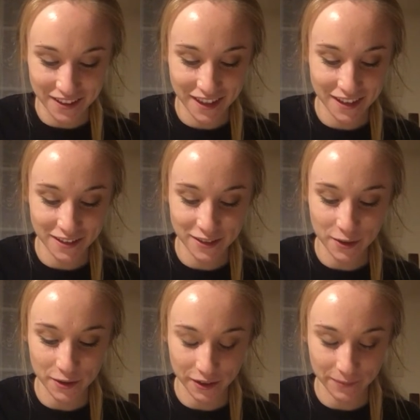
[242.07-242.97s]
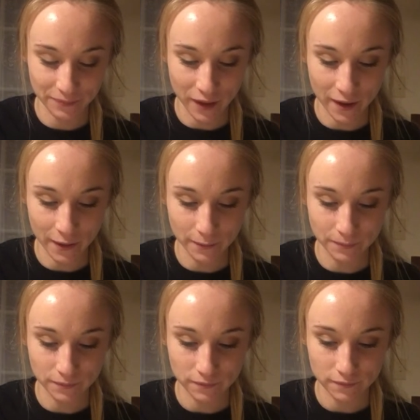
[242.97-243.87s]
They did so good.
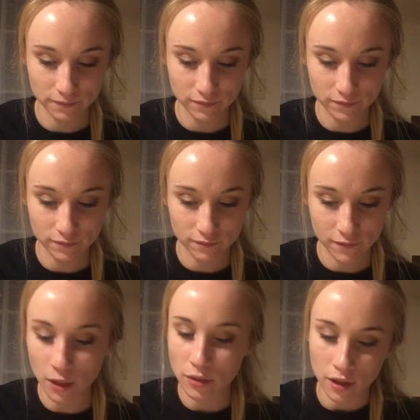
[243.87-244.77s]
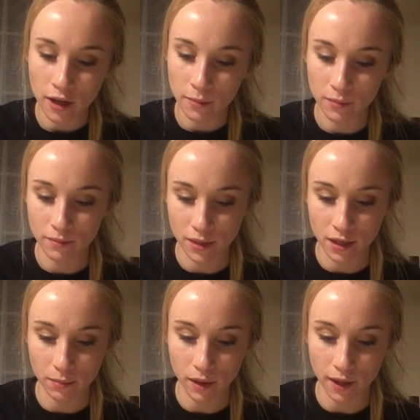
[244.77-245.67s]
There's a lot of
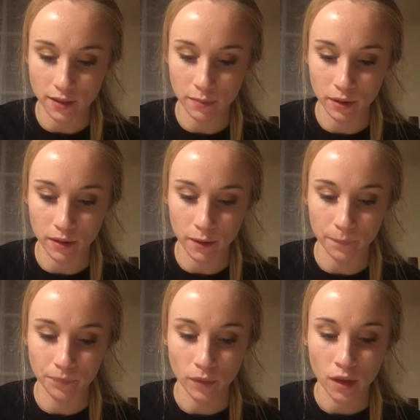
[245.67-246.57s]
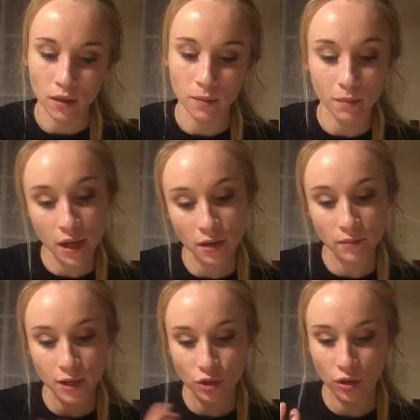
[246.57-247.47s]
mini plots, but the
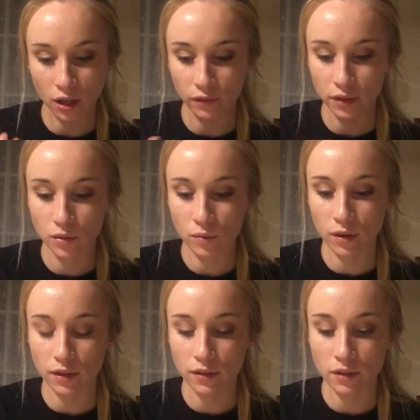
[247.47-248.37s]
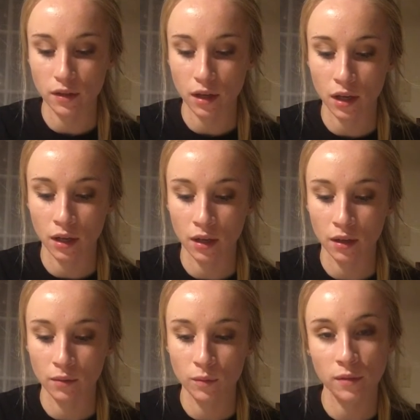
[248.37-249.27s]
main major conflict was
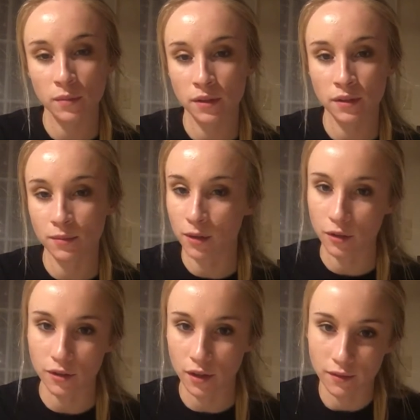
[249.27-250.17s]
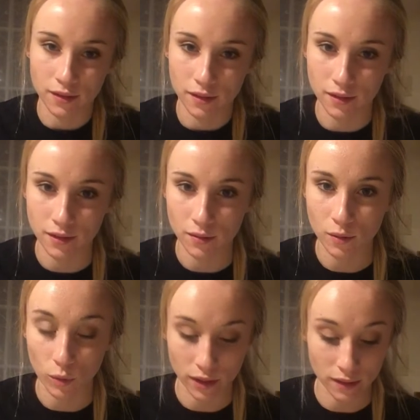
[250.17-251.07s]
with Mrs. Mears, obviously, in
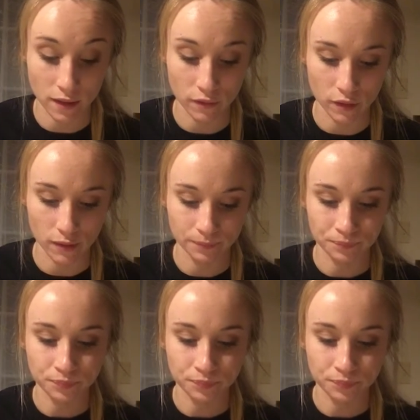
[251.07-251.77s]
the white slavery.